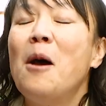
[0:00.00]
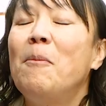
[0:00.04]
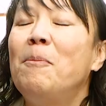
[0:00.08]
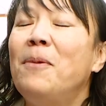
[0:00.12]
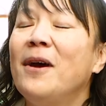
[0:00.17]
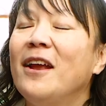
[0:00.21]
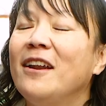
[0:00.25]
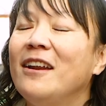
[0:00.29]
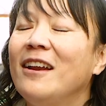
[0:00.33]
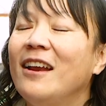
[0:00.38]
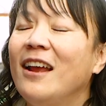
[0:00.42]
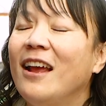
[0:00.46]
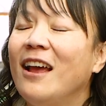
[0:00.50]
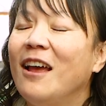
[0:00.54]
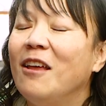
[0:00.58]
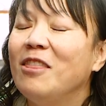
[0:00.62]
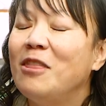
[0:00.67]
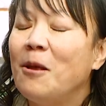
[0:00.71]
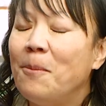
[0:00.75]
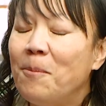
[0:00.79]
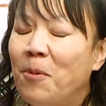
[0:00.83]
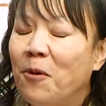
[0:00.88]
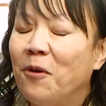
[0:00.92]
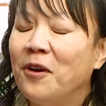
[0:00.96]
But
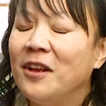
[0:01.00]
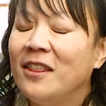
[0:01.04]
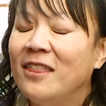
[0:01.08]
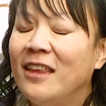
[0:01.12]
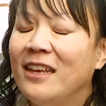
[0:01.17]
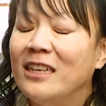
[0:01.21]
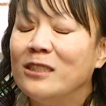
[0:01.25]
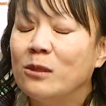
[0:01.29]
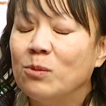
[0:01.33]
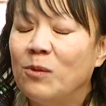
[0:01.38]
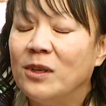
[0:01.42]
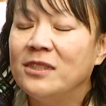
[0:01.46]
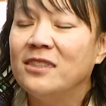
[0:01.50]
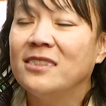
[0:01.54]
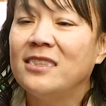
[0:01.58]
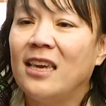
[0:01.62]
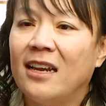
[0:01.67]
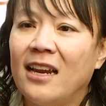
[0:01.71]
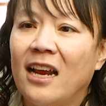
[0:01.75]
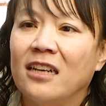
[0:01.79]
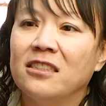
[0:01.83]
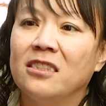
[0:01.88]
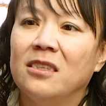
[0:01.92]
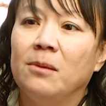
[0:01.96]
the important thing is, what does
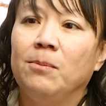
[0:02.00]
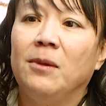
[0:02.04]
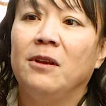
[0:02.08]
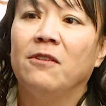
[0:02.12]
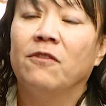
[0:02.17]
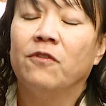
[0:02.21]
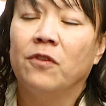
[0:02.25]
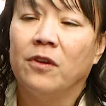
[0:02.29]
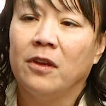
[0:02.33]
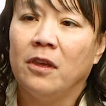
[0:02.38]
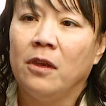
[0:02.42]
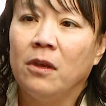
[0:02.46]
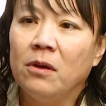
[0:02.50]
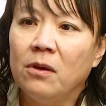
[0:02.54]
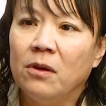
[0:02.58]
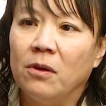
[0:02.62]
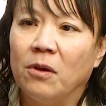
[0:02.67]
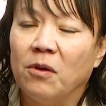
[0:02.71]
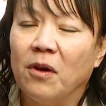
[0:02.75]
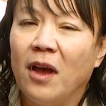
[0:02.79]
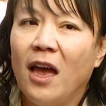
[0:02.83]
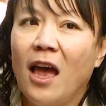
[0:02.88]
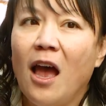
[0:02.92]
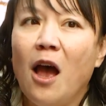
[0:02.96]
that actually mean for
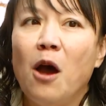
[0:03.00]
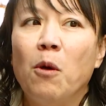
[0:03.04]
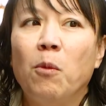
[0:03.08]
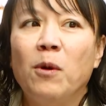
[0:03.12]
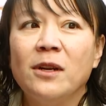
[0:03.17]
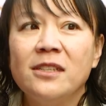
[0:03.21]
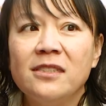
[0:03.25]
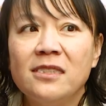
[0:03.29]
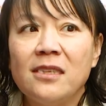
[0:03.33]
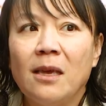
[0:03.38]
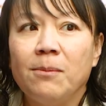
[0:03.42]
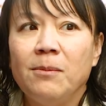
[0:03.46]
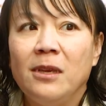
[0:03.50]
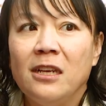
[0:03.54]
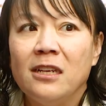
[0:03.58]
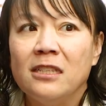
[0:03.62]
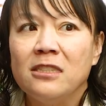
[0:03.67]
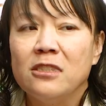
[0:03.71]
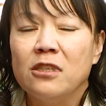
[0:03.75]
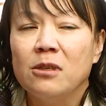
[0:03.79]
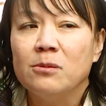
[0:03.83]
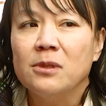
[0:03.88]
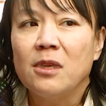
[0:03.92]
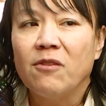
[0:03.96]
you? What does that mean
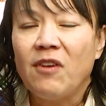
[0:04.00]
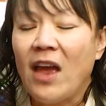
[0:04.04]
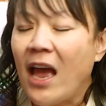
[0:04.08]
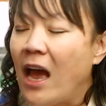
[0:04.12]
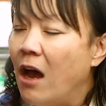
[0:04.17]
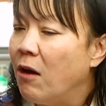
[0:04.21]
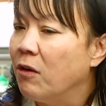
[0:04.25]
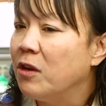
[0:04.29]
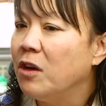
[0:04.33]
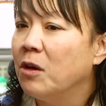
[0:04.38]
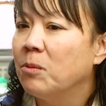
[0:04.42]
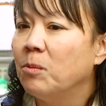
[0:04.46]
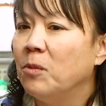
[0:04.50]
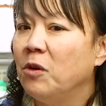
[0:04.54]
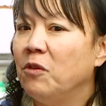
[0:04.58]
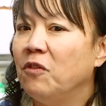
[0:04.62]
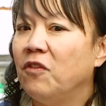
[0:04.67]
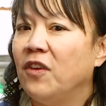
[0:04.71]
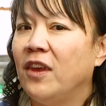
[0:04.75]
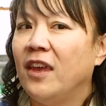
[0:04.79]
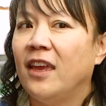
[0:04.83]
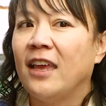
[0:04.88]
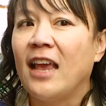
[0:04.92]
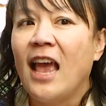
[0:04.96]
in terms of how you're
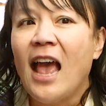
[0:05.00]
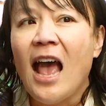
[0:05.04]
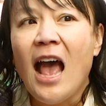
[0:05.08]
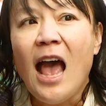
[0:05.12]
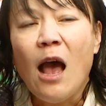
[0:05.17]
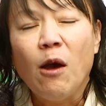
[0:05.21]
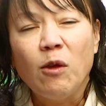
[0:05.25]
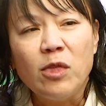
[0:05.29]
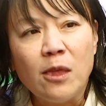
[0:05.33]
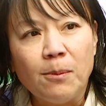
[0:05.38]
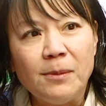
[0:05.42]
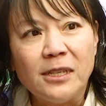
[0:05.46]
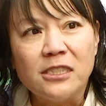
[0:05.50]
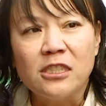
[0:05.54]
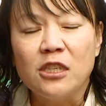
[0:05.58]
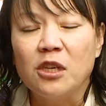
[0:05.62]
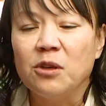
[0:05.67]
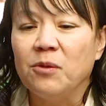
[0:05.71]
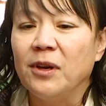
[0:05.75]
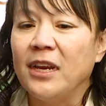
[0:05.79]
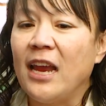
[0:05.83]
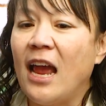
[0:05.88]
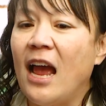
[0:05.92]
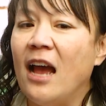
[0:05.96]
moving, the
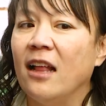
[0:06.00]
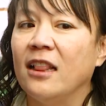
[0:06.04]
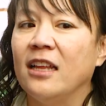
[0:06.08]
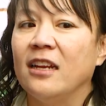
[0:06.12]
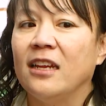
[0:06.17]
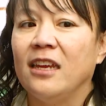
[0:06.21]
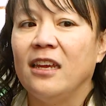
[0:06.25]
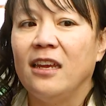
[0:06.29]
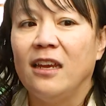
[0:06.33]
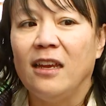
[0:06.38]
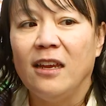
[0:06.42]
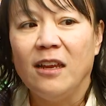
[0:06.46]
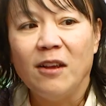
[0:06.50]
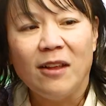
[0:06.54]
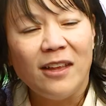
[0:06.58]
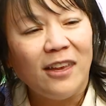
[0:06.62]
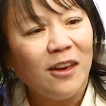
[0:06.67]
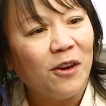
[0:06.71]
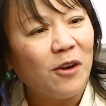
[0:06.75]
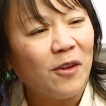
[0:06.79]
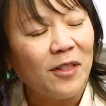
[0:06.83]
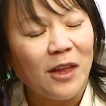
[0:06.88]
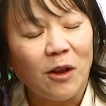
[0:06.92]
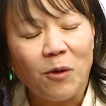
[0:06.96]
materiality,
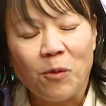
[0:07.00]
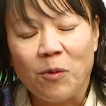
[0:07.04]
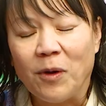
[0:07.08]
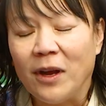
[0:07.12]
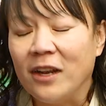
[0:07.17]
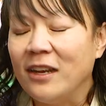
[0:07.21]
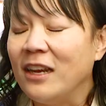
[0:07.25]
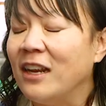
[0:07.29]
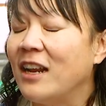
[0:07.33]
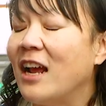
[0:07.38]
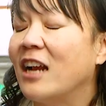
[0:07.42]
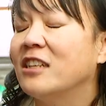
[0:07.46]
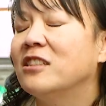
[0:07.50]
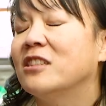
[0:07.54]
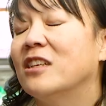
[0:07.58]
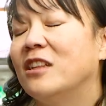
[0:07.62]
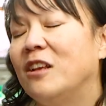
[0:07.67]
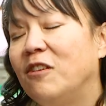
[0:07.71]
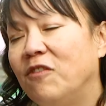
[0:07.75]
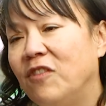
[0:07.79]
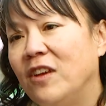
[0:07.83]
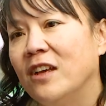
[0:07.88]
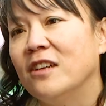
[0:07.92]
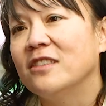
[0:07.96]
like what it
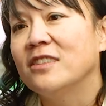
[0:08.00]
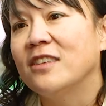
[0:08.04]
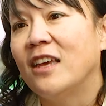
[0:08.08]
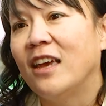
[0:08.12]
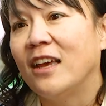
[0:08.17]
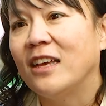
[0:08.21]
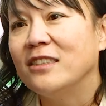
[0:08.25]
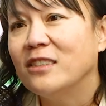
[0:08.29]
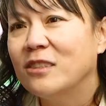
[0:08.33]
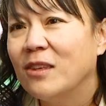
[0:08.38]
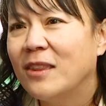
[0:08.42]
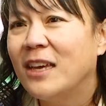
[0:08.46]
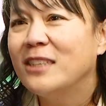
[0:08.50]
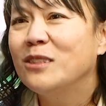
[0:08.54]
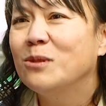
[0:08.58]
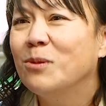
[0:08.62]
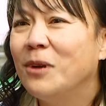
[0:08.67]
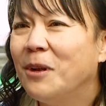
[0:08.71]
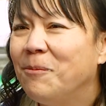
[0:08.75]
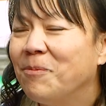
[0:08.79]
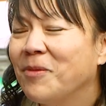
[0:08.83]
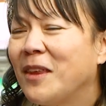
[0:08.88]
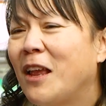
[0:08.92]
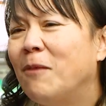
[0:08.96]
actually feels like? And so that's
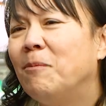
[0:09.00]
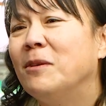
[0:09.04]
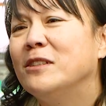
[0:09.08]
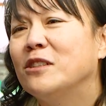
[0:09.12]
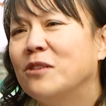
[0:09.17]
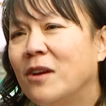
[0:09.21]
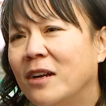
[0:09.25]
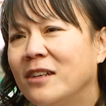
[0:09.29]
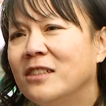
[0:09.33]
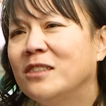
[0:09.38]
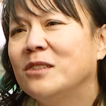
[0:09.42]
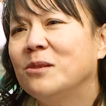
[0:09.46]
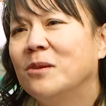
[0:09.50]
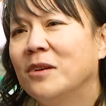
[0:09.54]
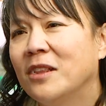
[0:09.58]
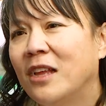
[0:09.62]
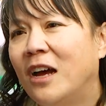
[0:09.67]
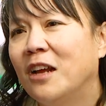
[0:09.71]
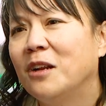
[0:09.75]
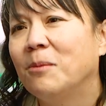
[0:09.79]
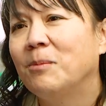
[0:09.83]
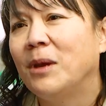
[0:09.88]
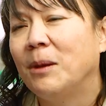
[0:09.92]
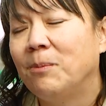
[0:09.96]
what I've been trying to do a
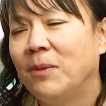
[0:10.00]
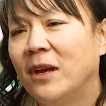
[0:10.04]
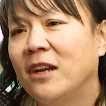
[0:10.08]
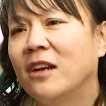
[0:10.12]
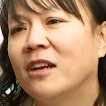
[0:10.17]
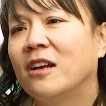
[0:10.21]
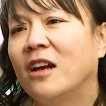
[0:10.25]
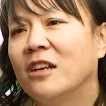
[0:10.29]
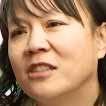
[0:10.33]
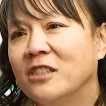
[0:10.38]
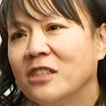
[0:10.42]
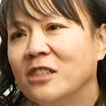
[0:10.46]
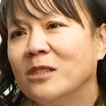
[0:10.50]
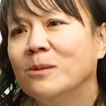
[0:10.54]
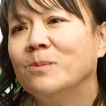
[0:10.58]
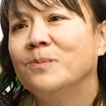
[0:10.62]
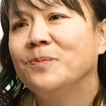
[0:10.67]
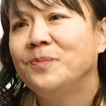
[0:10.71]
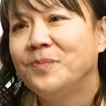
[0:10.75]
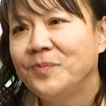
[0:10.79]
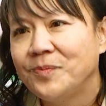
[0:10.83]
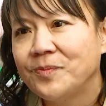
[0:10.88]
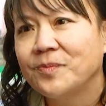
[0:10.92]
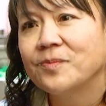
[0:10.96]
lot in my pedagogy.
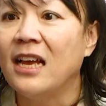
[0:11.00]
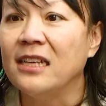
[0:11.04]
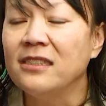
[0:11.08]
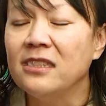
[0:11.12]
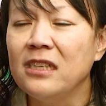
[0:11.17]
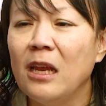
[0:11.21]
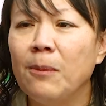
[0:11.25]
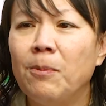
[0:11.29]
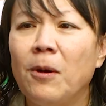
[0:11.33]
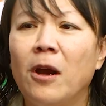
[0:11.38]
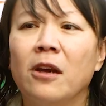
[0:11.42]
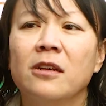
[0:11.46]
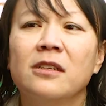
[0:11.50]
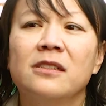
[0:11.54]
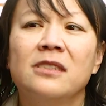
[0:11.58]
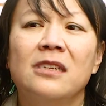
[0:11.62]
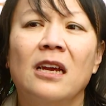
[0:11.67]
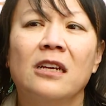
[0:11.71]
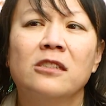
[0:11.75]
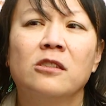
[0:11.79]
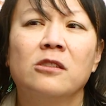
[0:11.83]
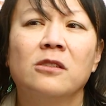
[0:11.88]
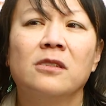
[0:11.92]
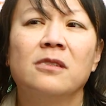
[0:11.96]
Landscape
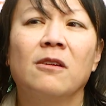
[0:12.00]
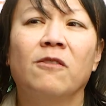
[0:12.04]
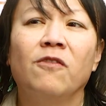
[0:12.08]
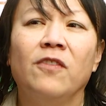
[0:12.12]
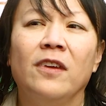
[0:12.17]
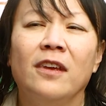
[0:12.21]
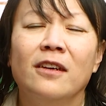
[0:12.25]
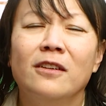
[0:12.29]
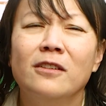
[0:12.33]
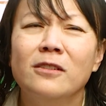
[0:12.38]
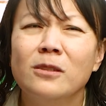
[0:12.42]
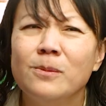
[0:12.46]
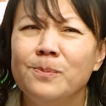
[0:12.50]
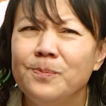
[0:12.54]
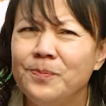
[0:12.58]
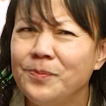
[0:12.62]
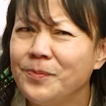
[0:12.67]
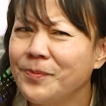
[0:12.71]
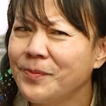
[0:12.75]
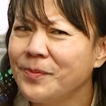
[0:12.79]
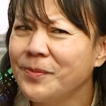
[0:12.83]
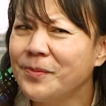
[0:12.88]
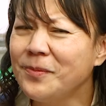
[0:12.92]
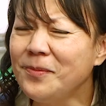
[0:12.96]
architecture as a field
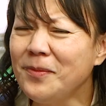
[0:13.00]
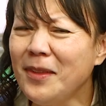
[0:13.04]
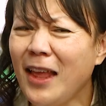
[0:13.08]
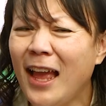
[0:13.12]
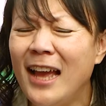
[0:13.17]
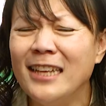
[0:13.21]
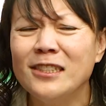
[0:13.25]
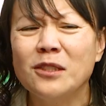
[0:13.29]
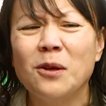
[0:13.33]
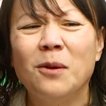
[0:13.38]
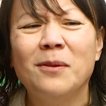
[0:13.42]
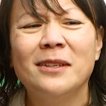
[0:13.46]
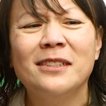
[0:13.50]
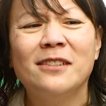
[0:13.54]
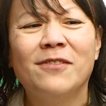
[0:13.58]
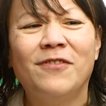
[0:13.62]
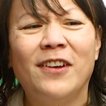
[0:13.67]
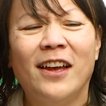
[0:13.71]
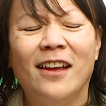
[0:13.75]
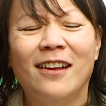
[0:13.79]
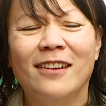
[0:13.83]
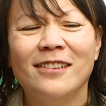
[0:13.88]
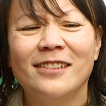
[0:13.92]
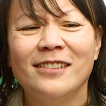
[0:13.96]
has always
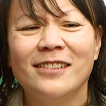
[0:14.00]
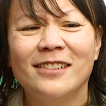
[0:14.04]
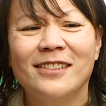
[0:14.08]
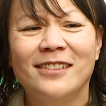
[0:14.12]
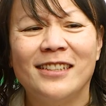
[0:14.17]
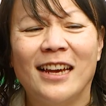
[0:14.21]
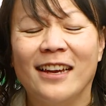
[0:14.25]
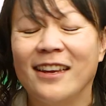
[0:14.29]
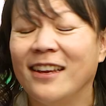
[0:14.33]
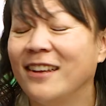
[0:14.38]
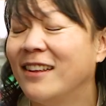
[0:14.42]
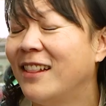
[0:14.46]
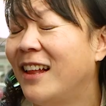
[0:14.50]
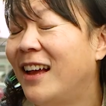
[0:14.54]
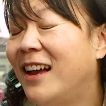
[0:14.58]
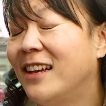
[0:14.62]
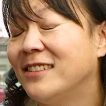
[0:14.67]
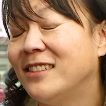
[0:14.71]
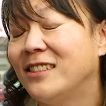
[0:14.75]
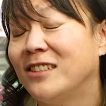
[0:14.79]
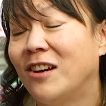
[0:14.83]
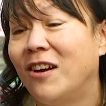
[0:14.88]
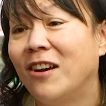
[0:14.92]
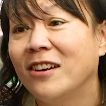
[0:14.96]
felt second
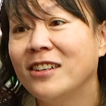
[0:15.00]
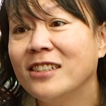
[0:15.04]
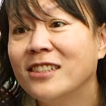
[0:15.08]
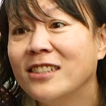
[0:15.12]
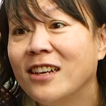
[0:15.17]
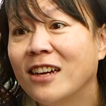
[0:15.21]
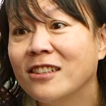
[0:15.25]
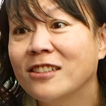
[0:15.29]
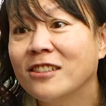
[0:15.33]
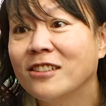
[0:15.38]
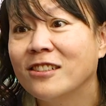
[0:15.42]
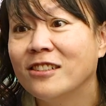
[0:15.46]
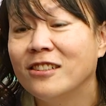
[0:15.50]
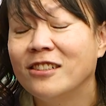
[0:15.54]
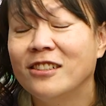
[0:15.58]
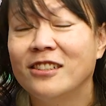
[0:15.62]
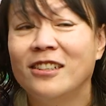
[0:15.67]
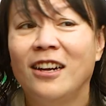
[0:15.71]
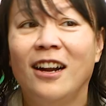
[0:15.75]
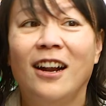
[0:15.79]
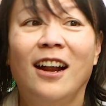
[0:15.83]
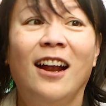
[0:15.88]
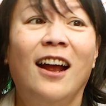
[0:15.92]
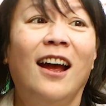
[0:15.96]
class to
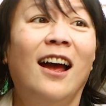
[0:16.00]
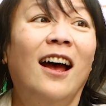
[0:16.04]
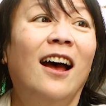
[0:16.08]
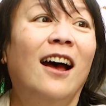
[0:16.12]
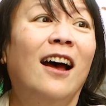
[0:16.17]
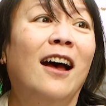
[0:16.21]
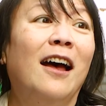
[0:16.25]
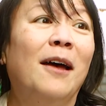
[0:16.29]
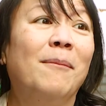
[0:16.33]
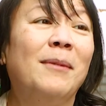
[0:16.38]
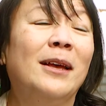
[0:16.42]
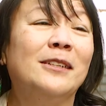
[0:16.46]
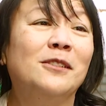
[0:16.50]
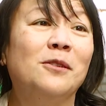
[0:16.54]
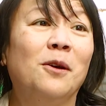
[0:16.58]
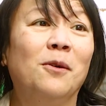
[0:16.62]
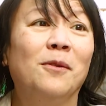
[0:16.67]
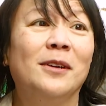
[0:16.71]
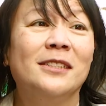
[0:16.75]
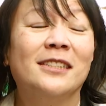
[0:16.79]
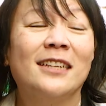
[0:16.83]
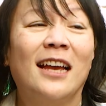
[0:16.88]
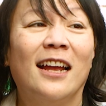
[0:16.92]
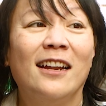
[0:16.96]
architecture, has
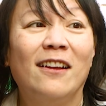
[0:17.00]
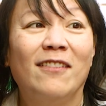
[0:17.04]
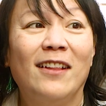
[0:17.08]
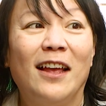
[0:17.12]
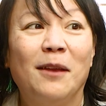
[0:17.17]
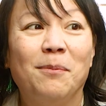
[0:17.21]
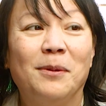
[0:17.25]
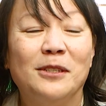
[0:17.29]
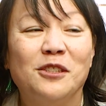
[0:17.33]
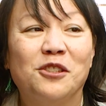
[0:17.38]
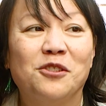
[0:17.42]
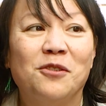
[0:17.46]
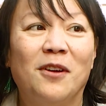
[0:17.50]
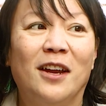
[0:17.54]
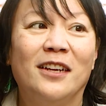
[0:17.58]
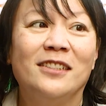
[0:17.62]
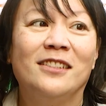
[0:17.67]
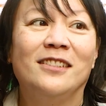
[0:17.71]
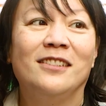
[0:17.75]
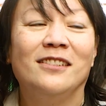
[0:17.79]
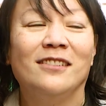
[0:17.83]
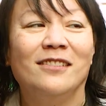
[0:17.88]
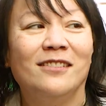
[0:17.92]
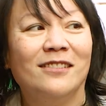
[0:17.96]
always kind of like been
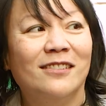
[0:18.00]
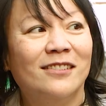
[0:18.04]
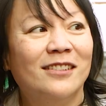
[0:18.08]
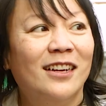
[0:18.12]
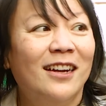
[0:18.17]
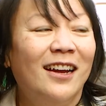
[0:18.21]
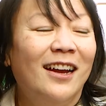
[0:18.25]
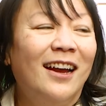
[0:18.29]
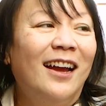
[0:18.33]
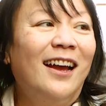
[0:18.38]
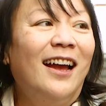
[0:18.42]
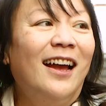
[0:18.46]
trying to